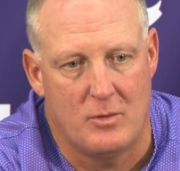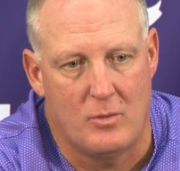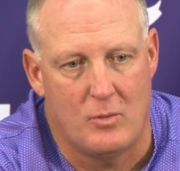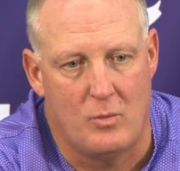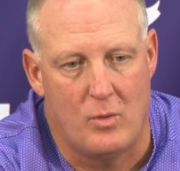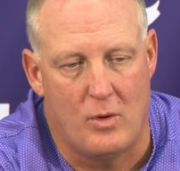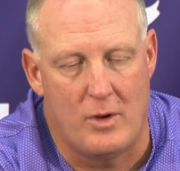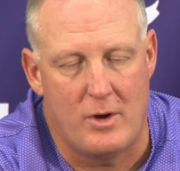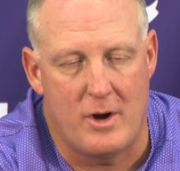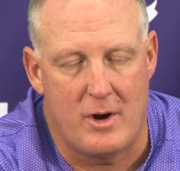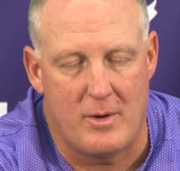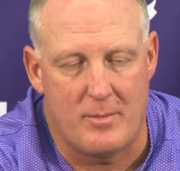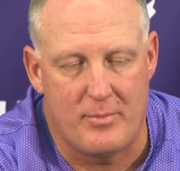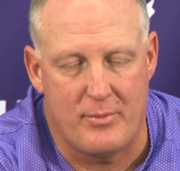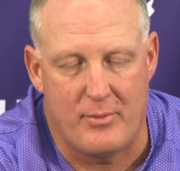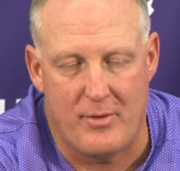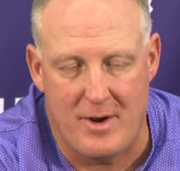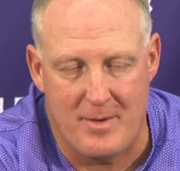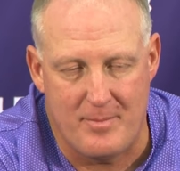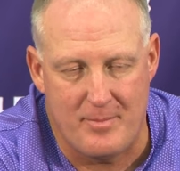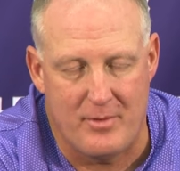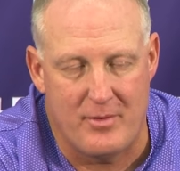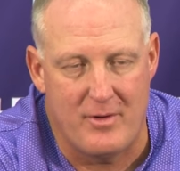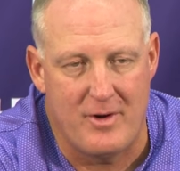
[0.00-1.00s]
what our
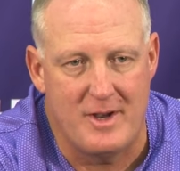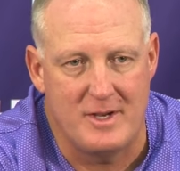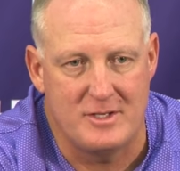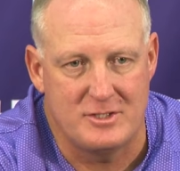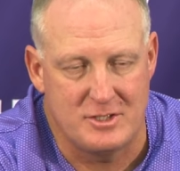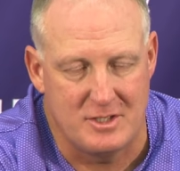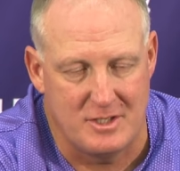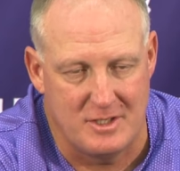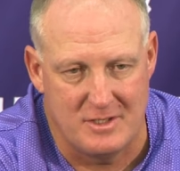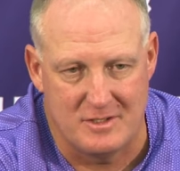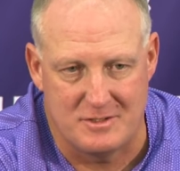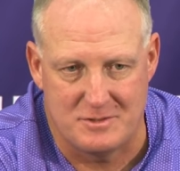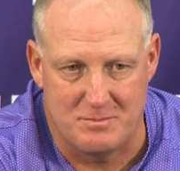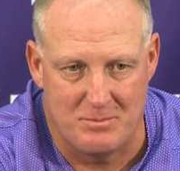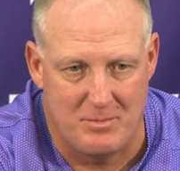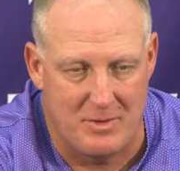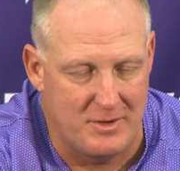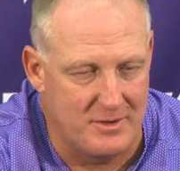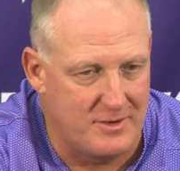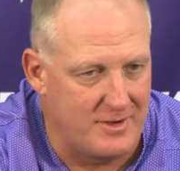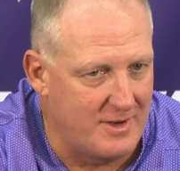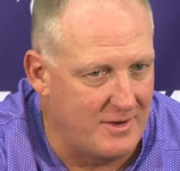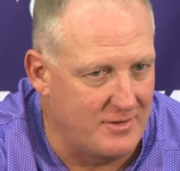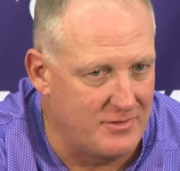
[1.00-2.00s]
preparation is
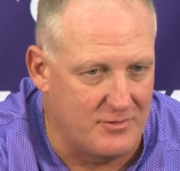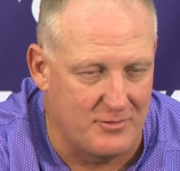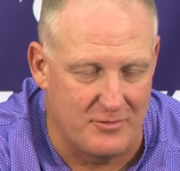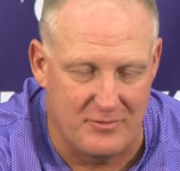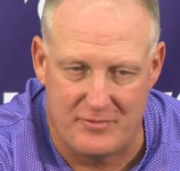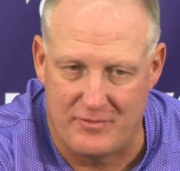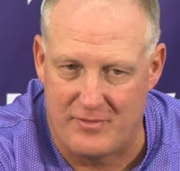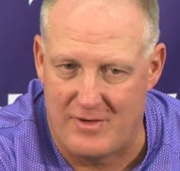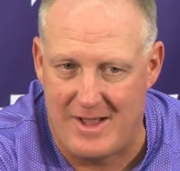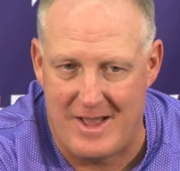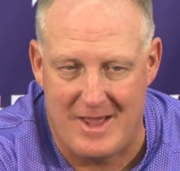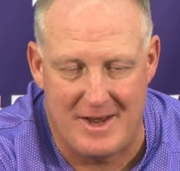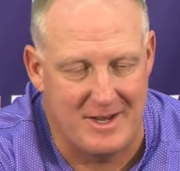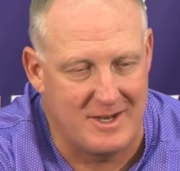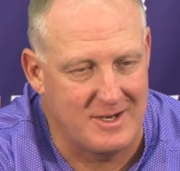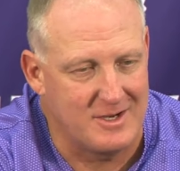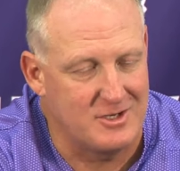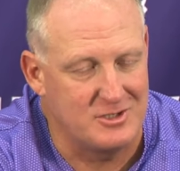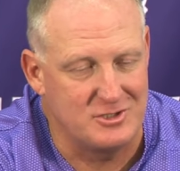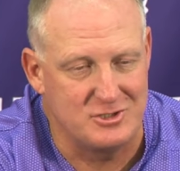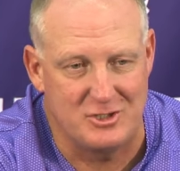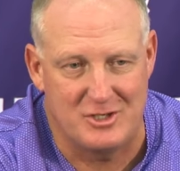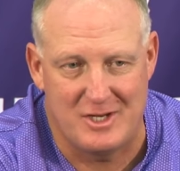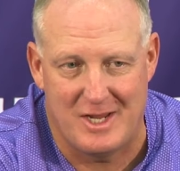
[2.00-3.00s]
Monday through Friday
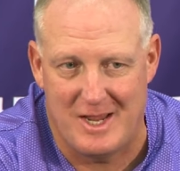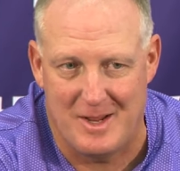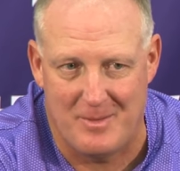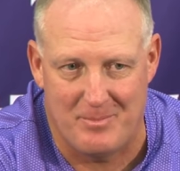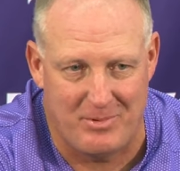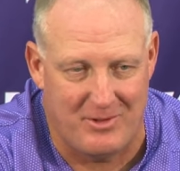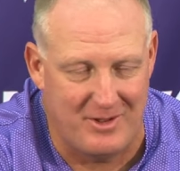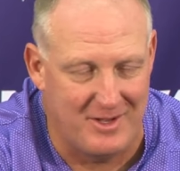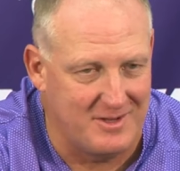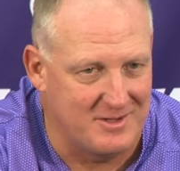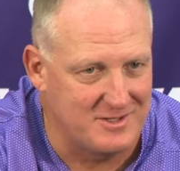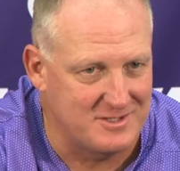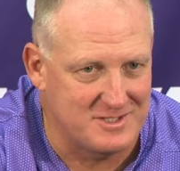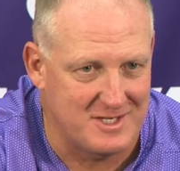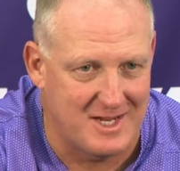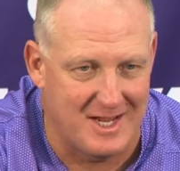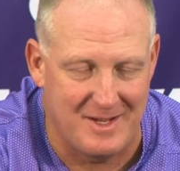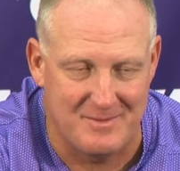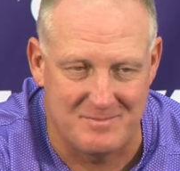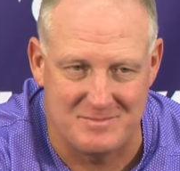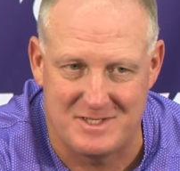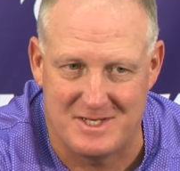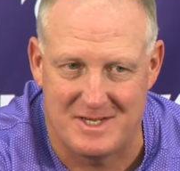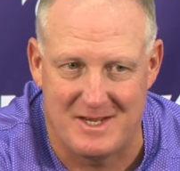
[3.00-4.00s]
because you can't play this
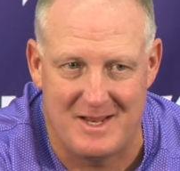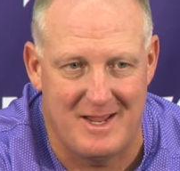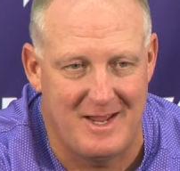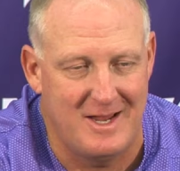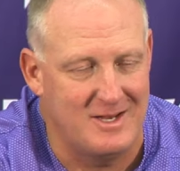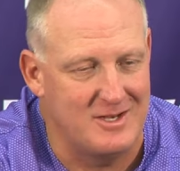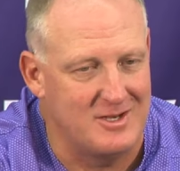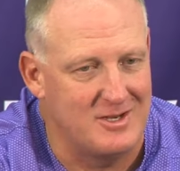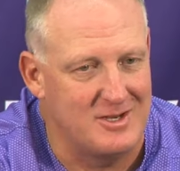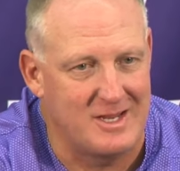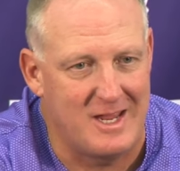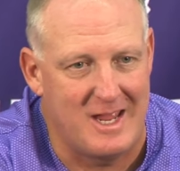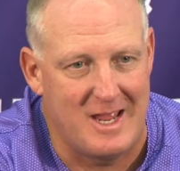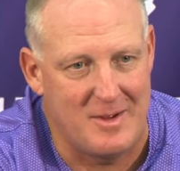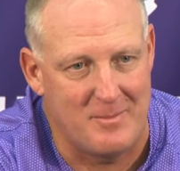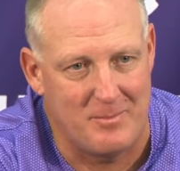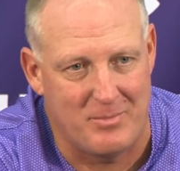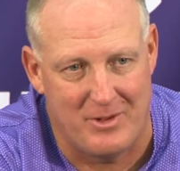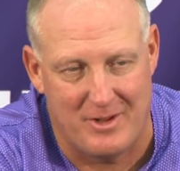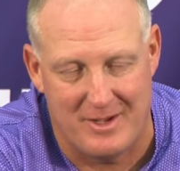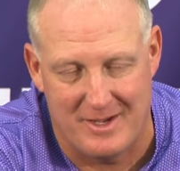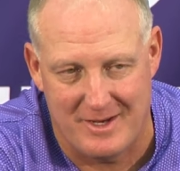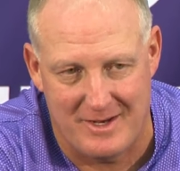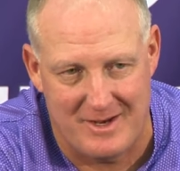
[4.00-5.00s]
game today and you can't
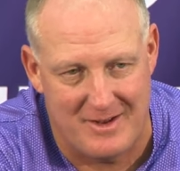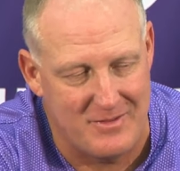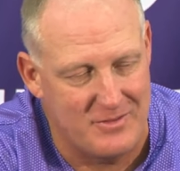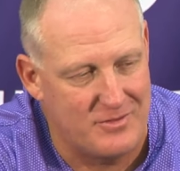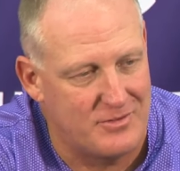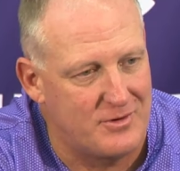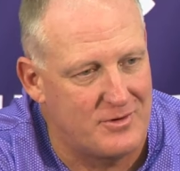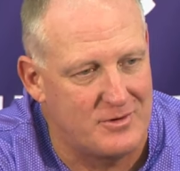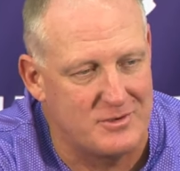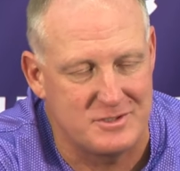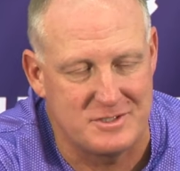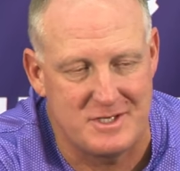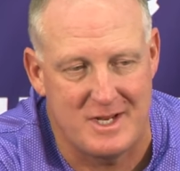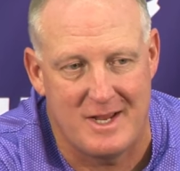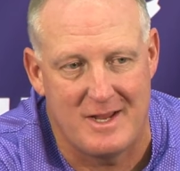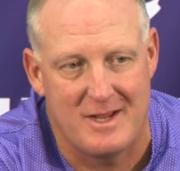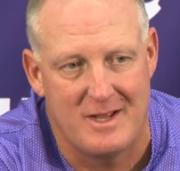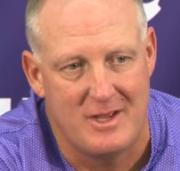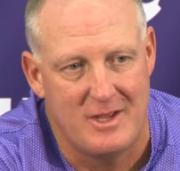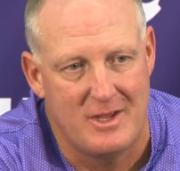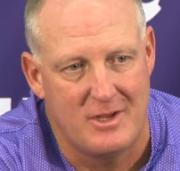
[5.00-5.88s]
play it on Thursday.